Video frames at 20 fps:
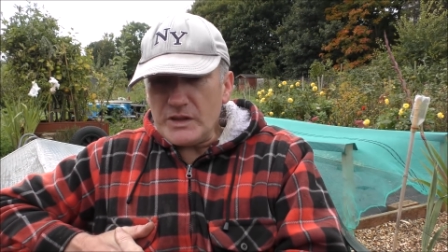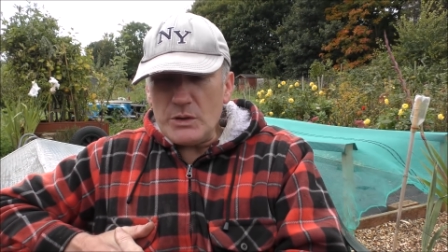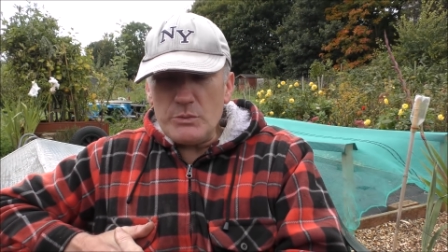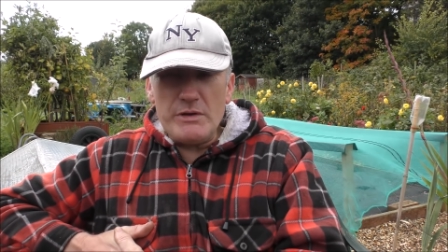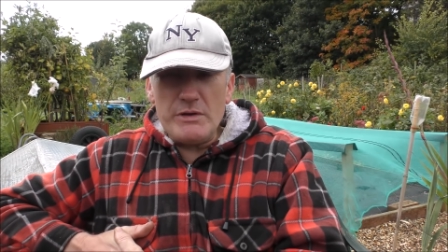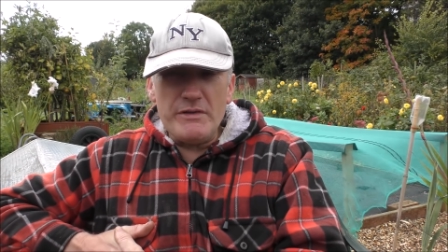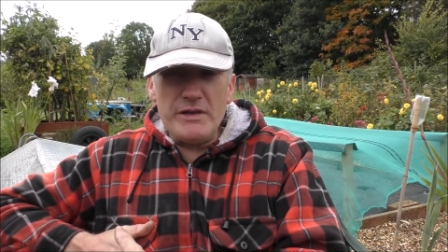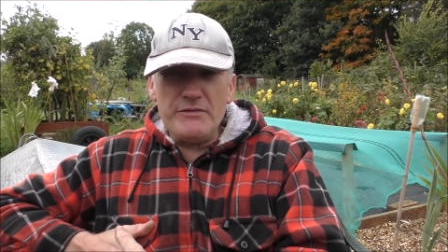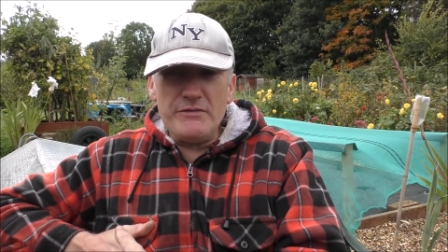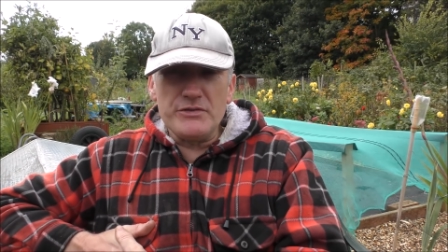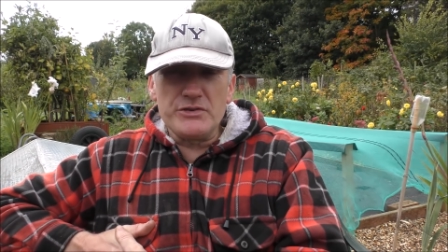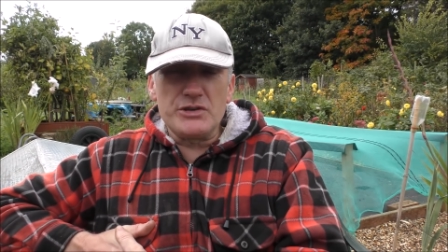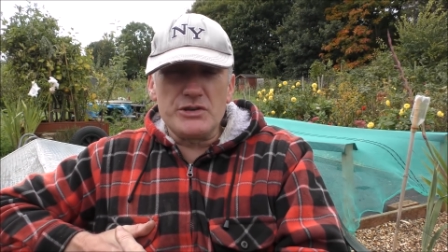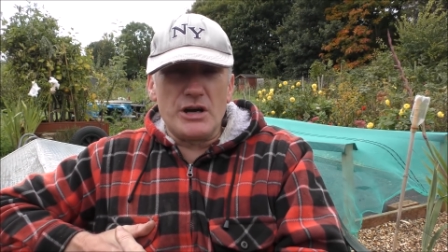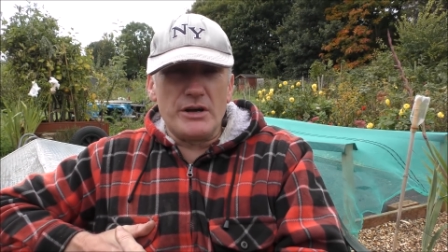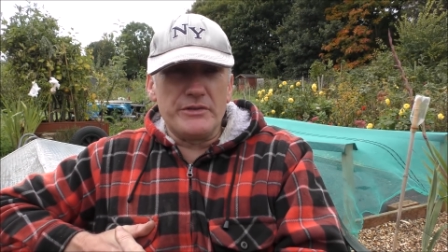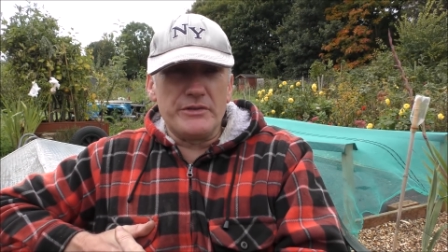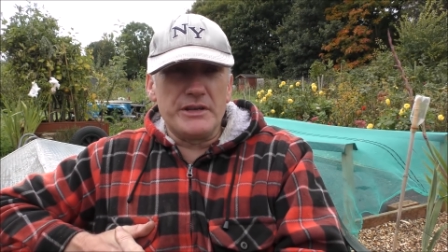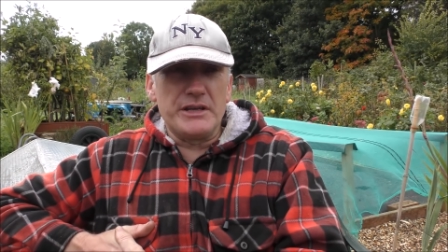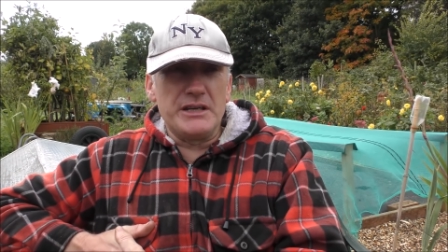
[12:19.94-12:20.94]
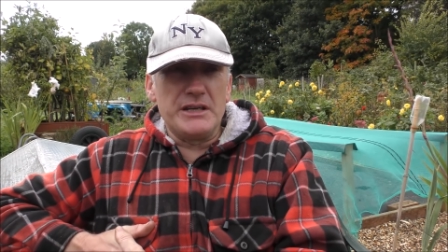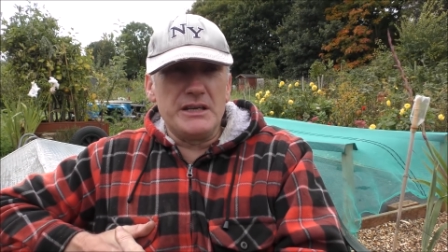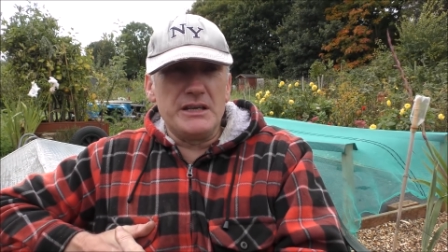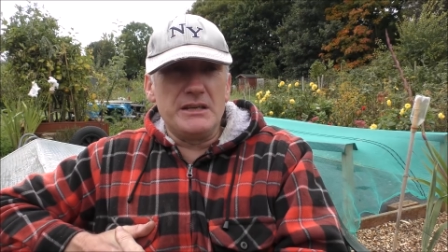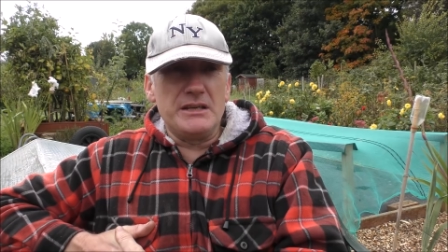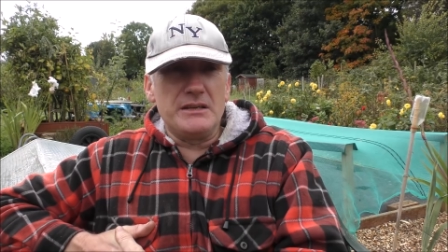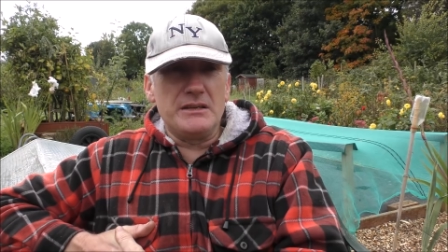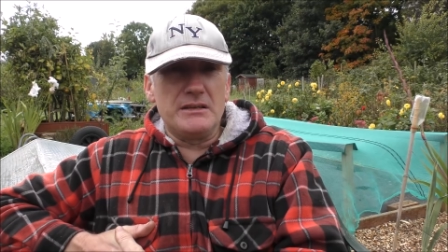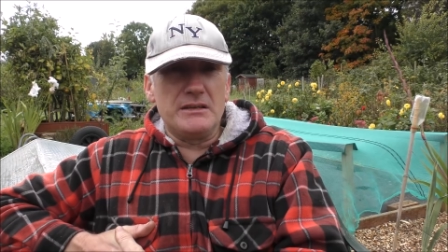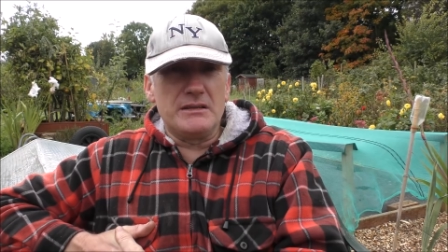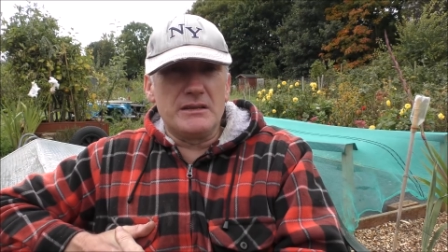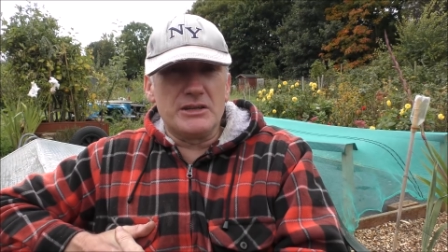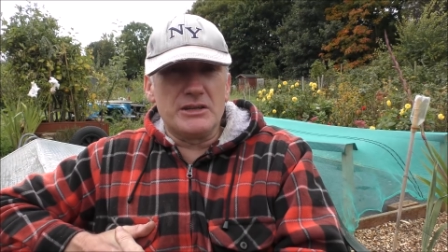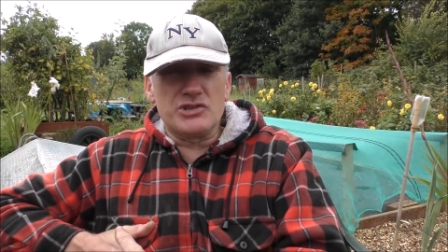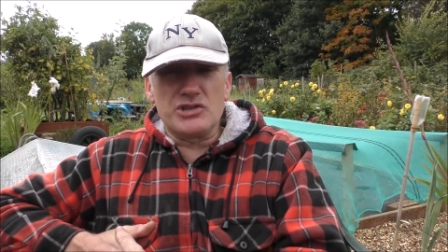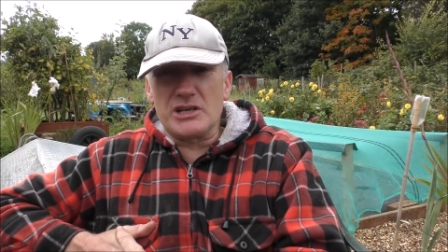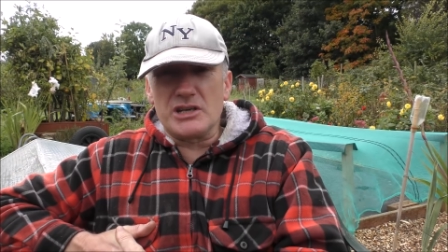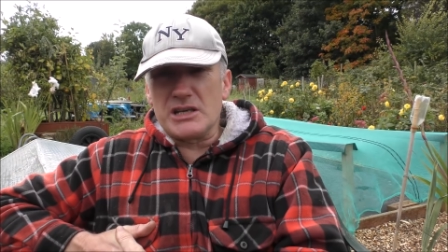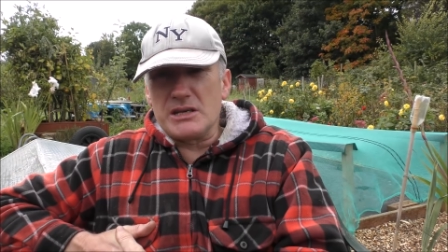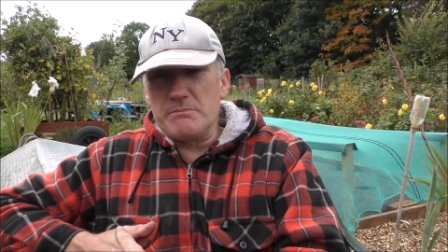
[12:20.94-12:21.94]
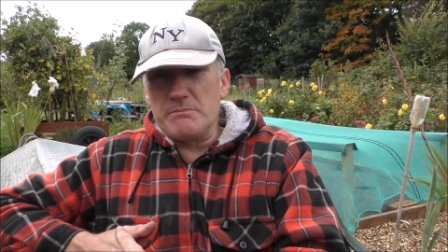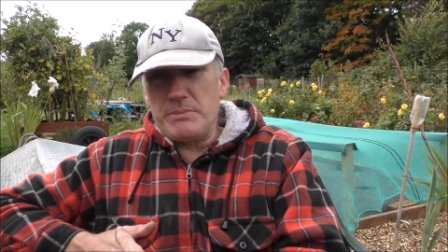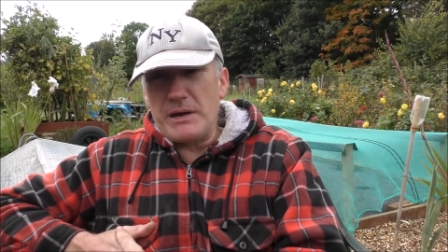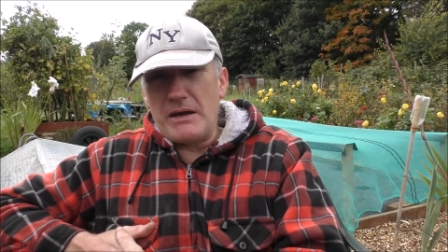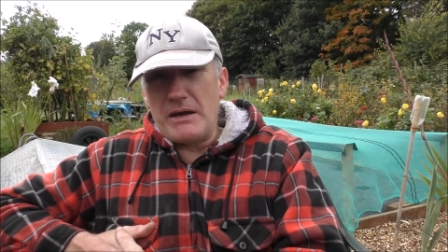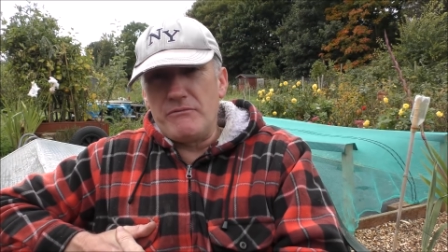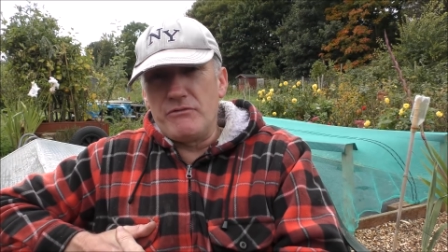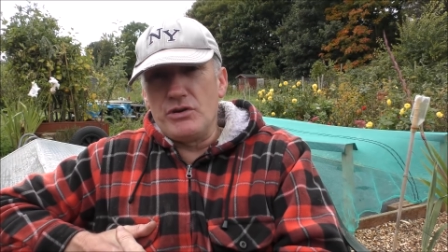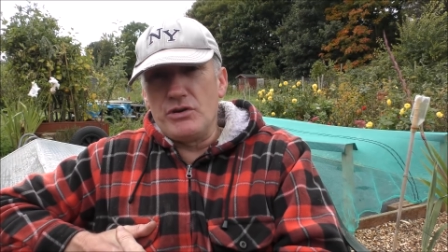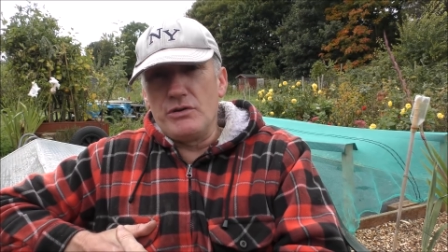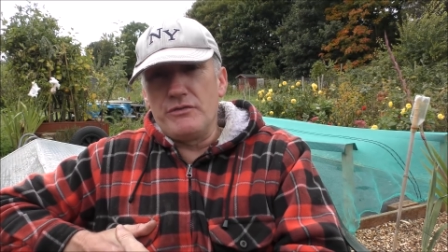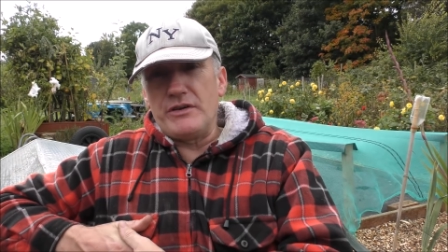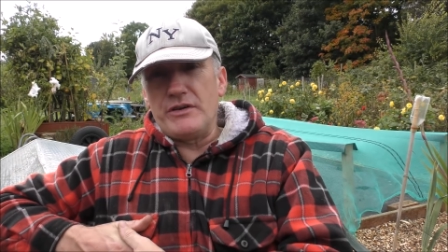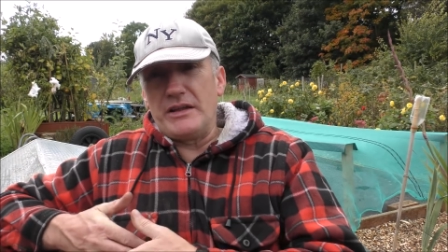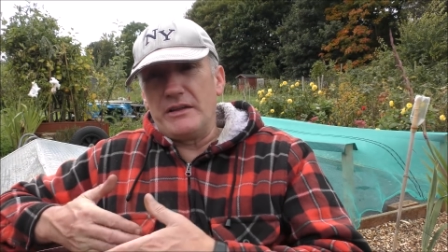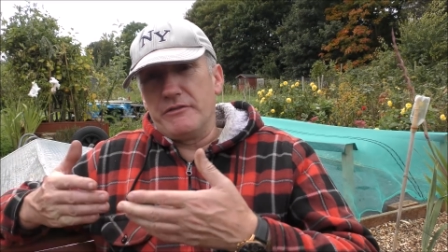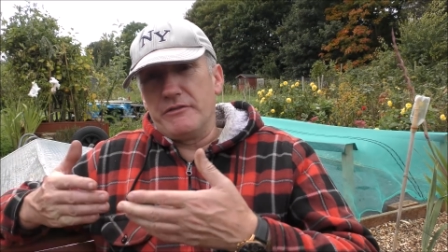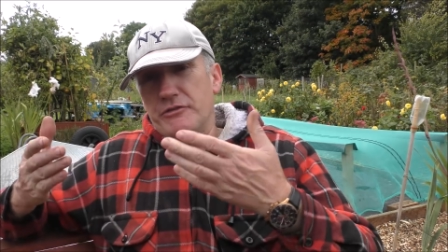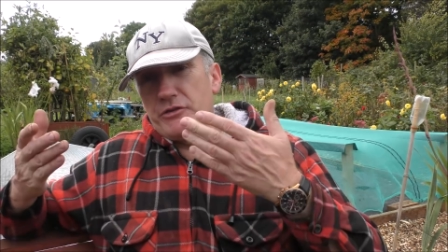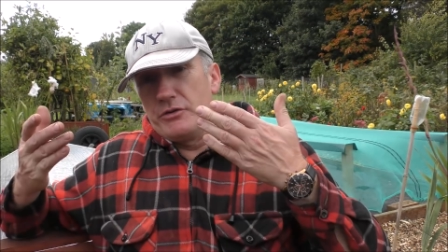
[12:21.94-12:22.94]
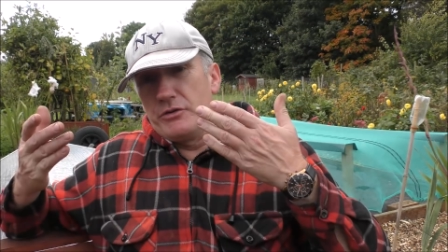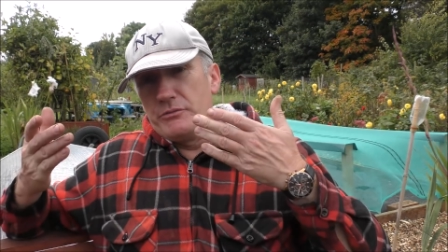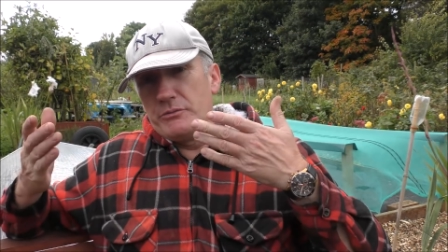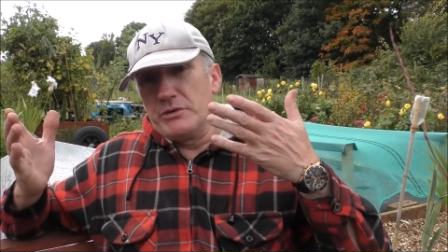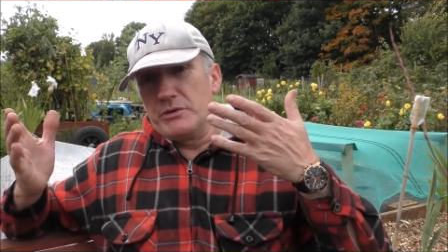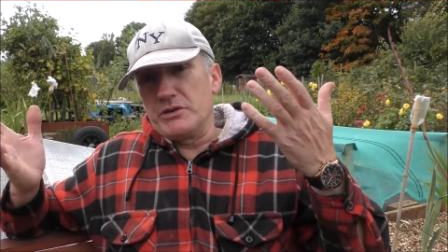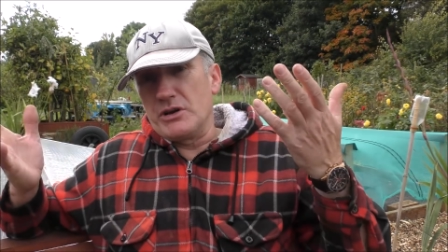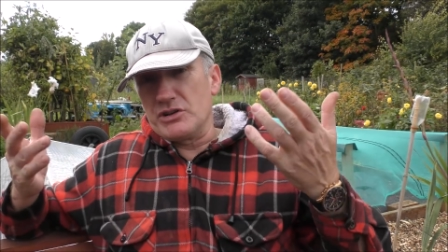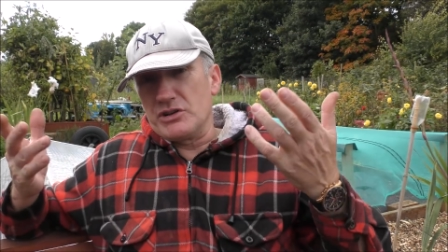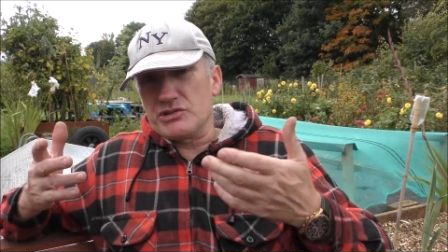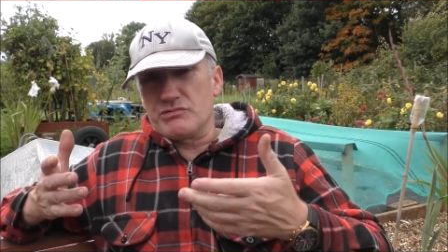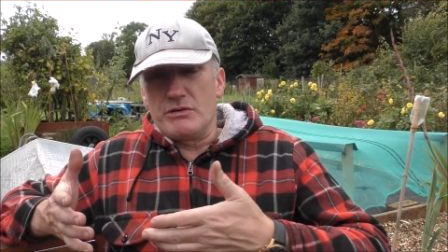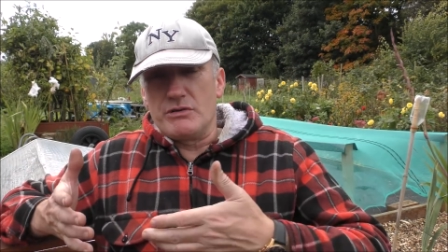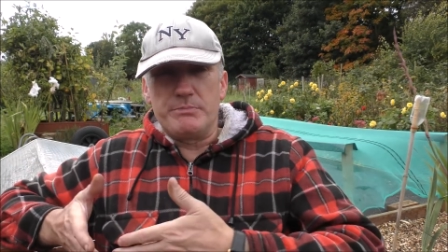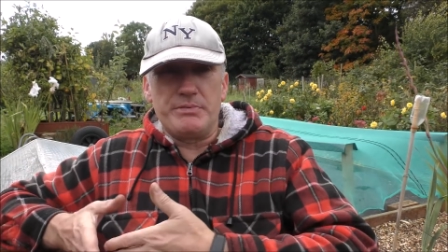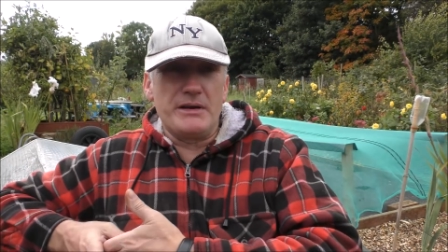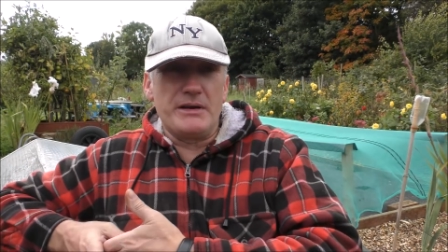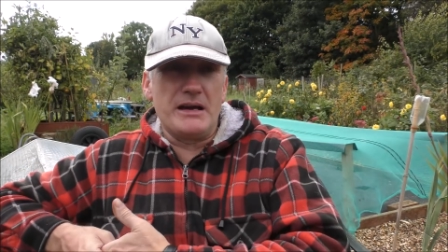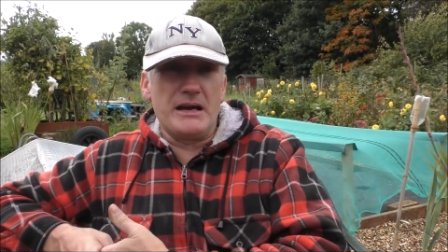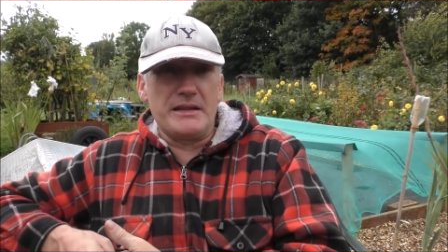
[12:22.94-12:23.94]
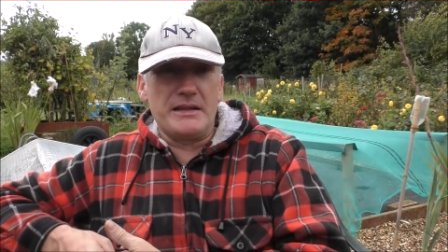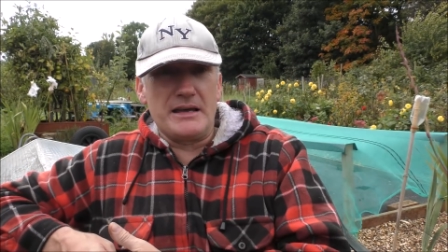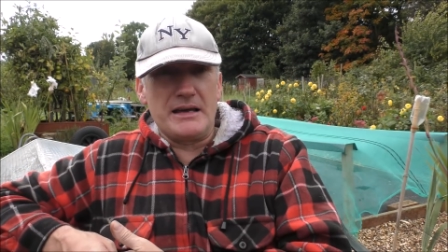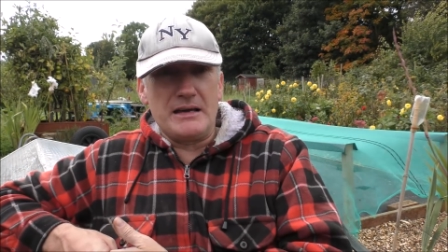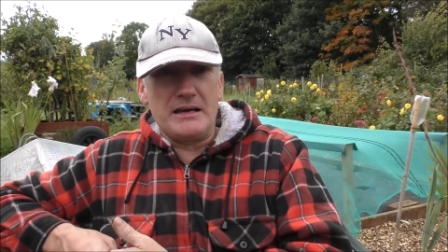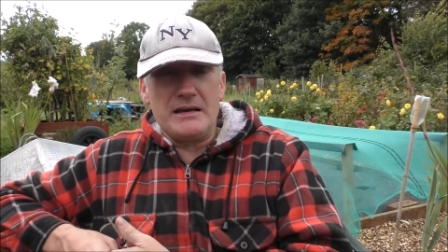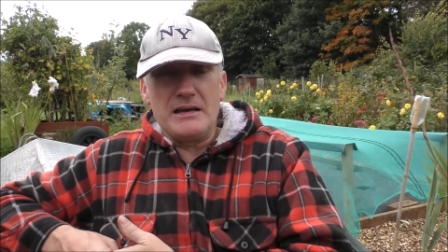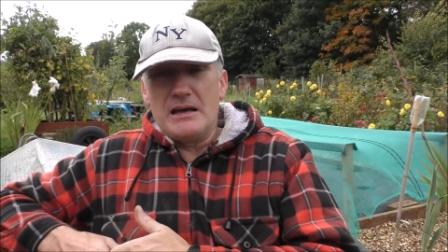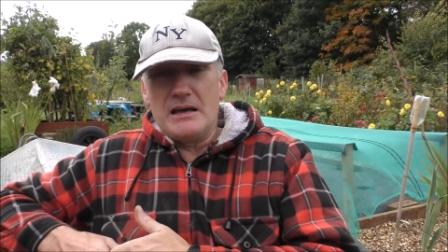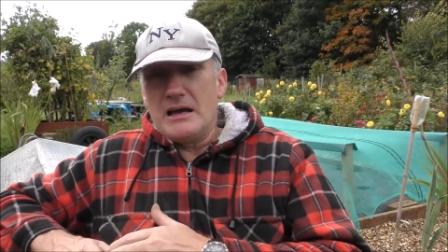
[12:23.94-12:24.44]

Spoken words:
We've even got the chicken pen roof at the front. We've got to repair that.